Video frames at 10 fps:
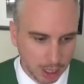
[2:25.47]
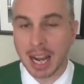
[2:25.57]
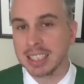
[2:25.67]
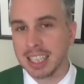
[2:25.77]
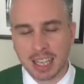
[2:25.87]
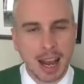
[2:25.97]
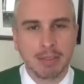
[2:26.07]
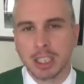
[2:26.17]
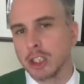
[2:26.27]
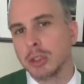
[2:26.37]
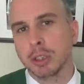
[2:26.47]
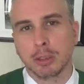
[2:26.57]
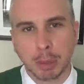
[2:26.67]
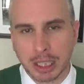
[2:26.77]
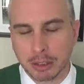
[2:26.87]
I didn't have an issue with
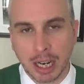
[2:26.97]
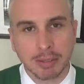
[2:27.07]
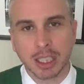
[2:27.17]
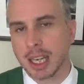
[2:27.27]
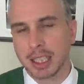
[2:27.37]
space gravity.